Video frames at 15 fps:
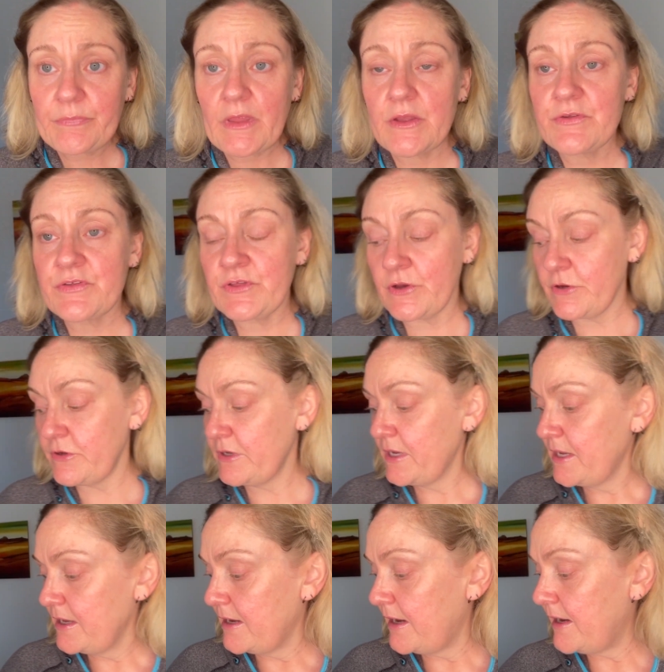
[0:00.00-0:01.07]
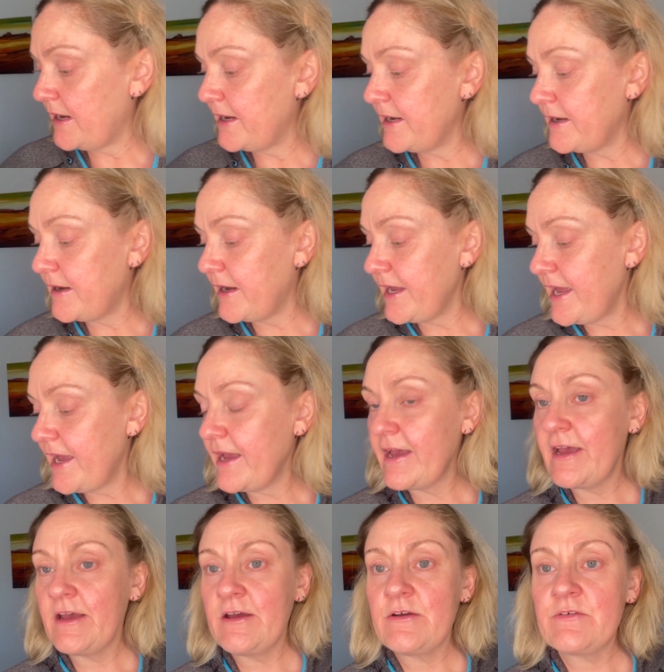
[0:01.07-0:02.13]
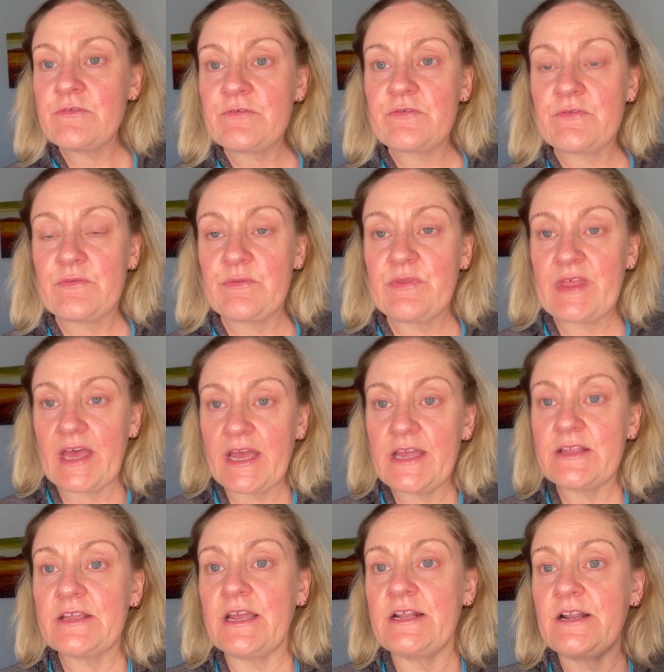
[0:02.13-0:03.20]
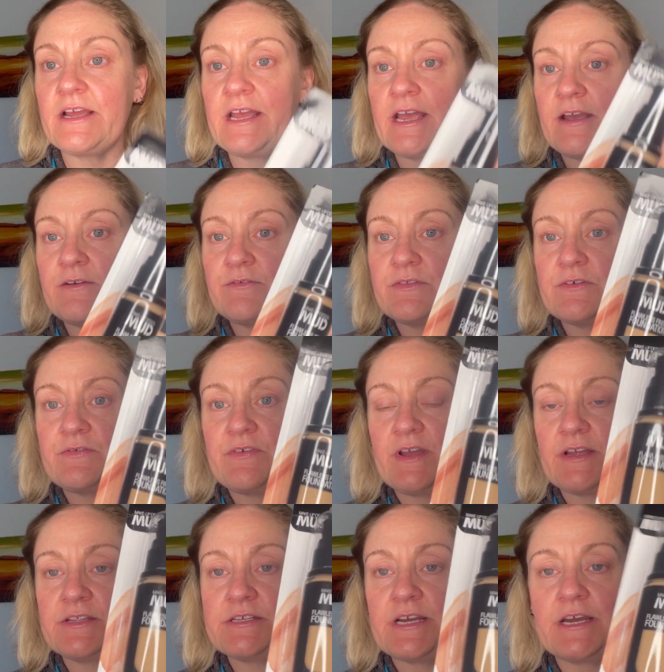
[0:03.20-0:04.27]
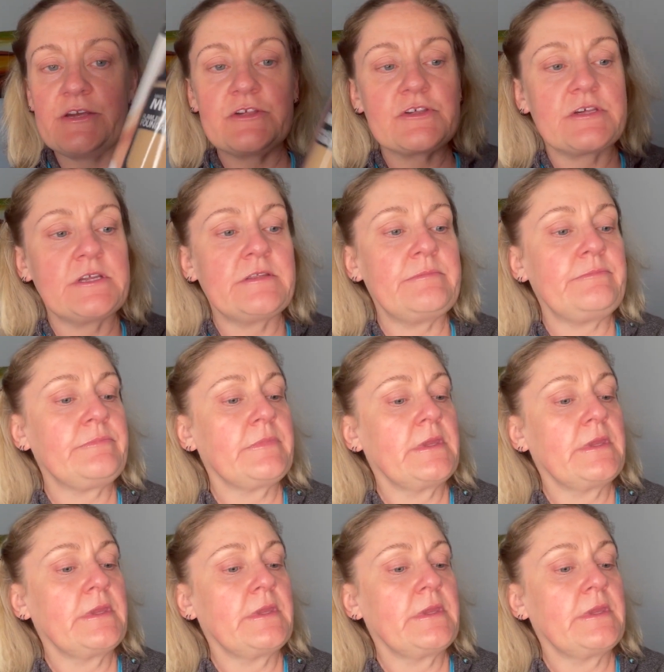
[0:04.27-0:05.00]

So I have that, and I have the foundation,